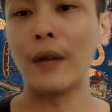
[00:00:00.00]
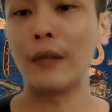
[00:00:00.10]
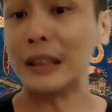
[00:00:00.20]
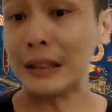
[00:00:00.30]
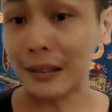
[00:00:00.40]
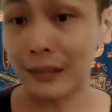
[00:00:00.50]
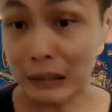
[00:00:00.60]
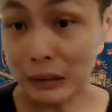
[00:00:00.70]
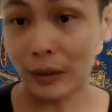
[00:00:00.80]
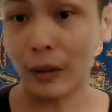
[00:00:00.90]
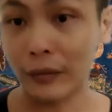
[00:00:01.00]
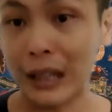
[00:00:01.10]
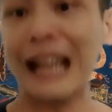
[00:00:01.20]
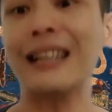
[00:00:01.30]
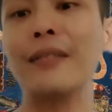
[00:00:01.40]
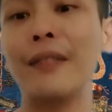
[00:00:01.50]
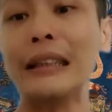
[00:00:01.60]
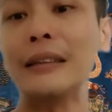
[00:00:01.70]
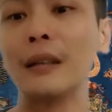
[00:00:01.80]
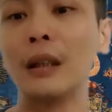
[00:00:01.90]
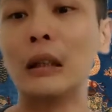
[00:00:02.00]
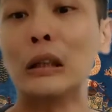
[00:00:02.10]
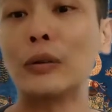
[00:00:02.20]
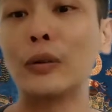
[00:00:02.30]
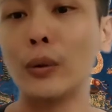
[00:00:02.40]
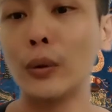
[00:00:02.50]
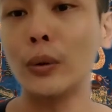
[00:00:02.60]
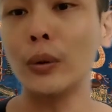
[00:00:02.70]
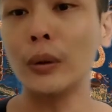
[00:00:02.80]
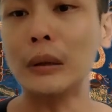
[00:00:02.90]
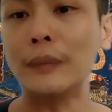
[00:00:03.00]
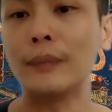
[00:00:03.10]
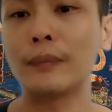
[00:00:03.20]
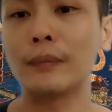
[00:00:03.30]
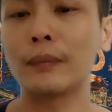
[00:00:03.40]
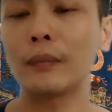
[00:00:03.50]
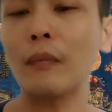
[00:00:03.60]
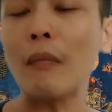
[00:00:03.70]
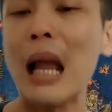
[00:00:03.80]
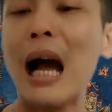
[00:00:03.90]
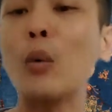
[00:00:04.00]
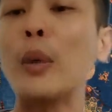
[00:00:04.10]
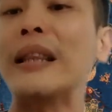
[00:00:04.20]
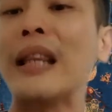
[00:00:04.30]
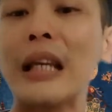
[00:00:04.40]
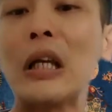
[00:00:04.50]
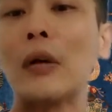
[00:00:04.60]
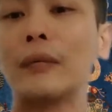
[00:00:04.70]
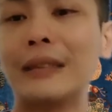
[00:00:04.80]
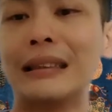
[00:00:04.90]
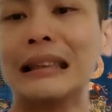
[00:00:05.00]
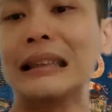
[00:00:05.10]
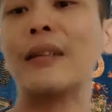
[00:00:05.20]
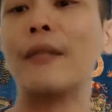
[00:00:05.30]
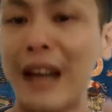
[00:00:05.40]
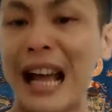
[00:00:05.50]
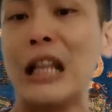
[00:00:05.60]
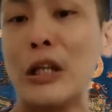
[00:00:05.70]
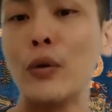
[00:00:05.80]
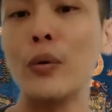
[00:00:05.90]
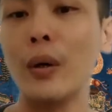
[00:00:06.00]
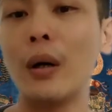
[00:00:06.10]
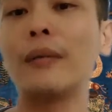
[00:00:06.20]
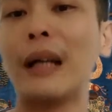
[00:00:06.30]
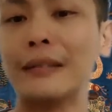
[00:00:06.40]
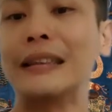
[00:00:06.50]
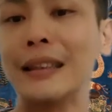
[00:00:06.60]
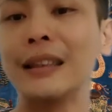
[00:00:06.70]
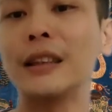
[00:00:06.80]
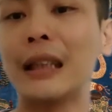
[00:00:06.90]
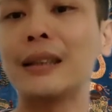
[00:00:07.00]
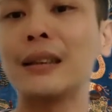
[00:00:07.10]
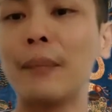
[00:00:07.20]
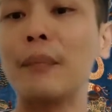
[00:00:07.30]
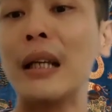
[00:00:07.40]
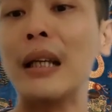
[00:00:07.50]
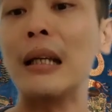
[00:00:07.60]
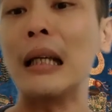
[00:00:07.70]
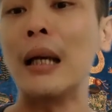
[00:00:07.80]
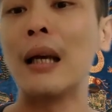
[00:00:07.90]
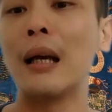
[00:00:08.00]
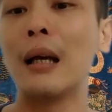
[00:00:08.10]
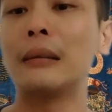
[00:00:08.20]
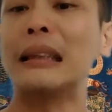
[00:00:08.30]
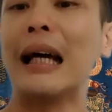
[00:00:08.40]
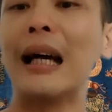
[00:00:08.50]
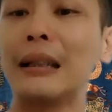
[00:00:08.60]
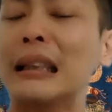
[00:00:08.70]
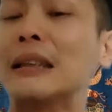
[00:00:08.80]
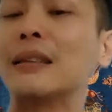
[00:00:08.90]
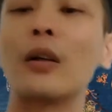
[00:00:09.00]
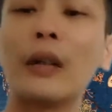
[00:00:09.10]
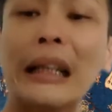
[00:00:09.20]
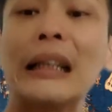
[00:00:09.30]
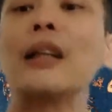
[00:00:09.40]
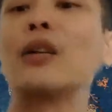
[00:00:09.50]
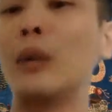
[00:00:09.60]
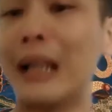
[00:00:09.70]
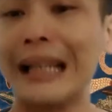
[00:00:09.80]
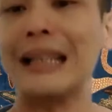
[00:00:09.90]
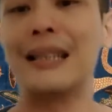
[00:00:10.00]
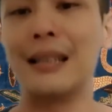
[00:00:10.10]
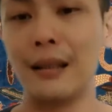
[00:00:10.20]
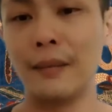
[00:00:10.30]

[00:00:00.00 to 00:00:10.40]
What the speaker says: the artifact, to how we think of the value of heritage as something that is connected to legacy.